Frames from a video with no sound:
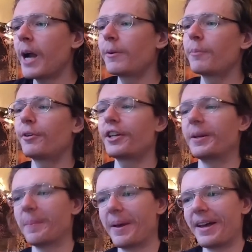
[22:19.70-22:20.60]
I'm gonna put it
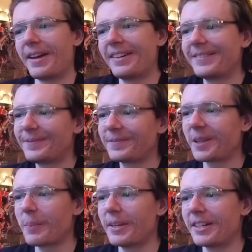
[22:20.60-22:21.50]
in meh,
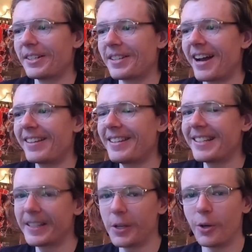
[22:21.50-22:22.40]
because I
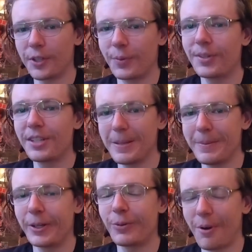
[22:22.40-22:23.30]
think that the only
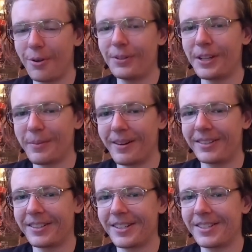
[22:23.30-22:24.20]
redeeming quality
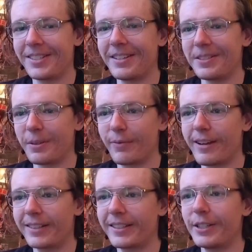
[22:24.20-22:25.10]
about this is the
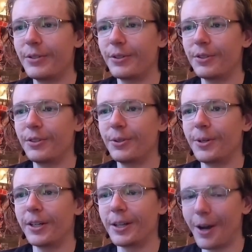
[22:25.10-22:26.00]
fact that you can
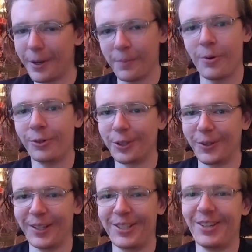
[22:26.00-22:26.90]
do a God mode
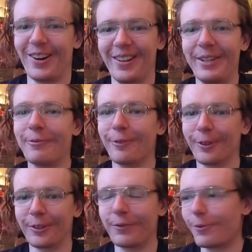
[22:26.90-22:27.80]
glitch on it
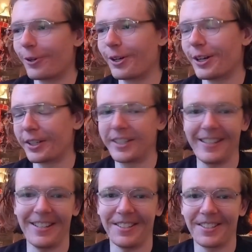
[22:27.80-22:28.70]
for
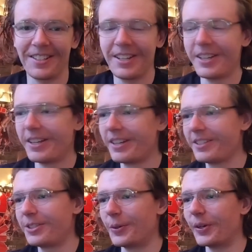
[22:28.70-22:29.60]
keys
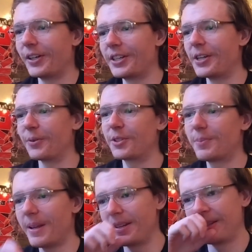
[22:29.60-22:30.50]
to you know,
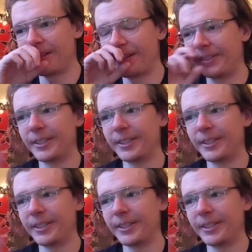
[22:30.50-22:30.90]
spend in